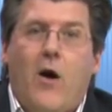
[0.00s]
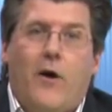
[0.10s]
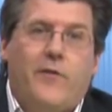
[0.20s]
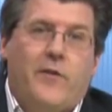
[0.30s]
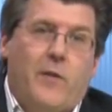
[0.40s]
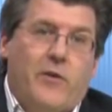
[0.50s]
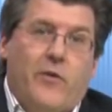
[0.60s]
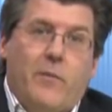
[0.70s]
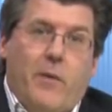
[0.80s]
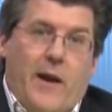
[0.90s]
oftentimes I
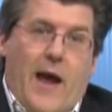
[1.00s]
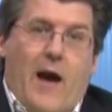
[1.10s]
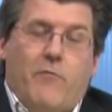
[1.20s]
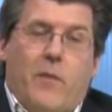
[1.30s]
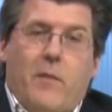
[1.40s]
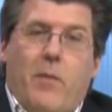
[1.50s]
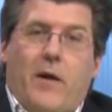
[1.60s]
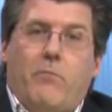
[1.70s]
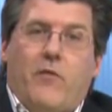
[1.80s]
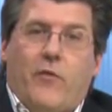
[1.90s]
only bet half my
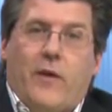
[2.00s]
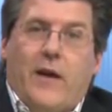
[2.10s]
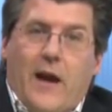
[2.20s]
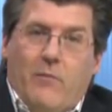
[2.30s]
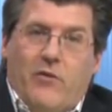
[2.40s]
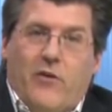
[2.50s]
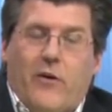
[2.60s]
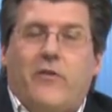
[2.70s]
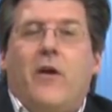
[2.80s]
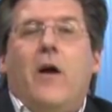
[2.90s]
bet before the game
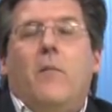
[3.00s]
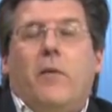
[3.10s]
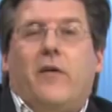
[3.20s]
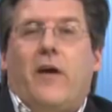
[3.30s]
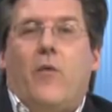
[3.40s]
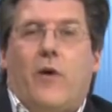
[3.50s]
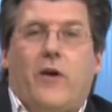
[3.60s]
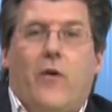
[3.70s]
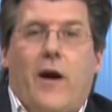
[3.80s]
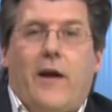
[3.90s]
starts because I want to
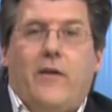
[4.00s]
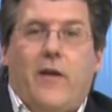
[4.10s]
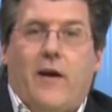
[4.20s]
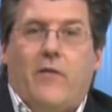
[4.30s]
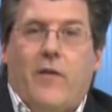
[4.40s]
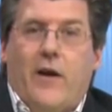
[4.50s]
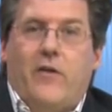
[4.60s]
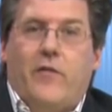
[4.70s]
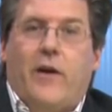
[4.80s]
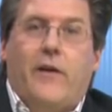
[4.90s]
go ahead and take advantage
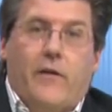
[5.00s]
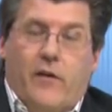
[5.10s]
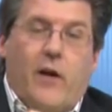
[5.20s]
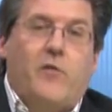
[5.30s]
of it,